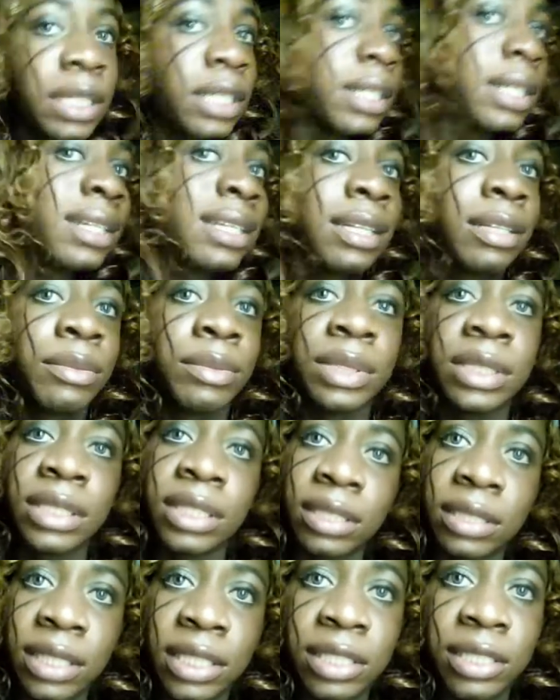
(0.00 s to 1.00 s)
and they're not really
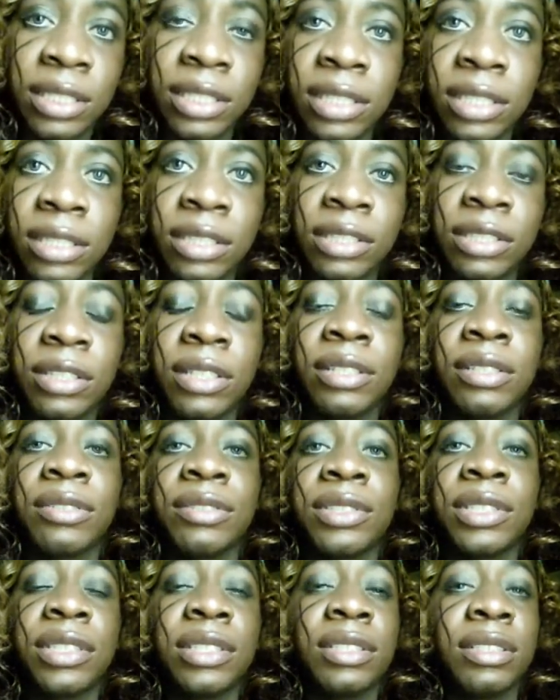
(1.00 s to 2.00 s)
getting their shine, so they're going
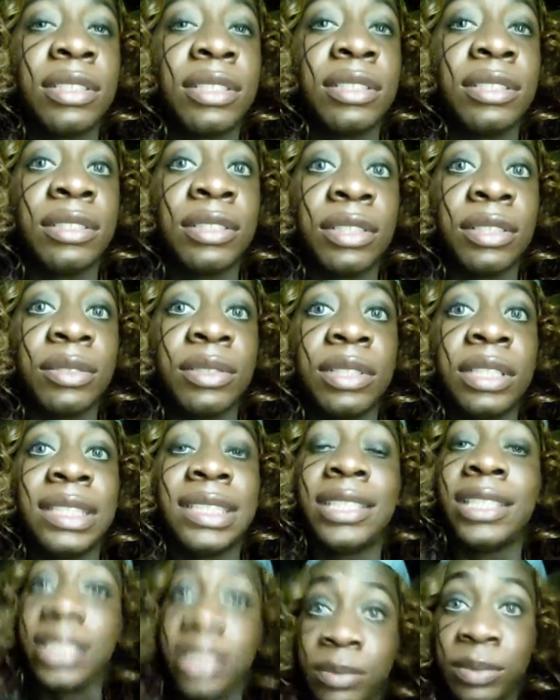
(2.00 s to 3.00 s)
to try to, you know,
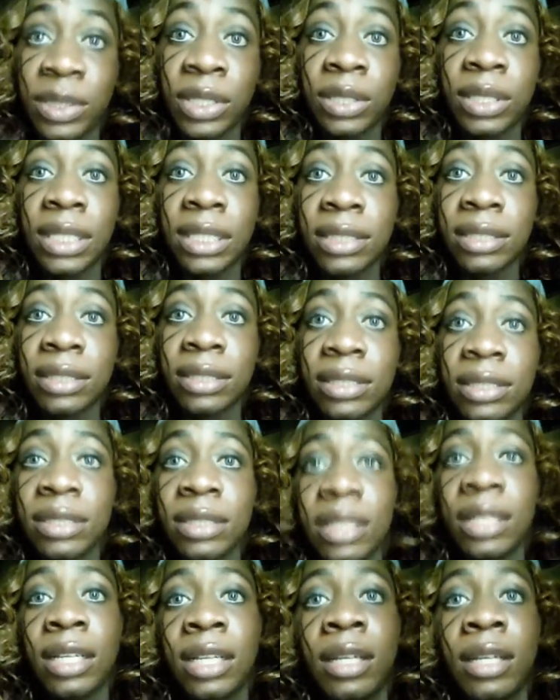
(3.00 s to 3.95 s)
dim your lights.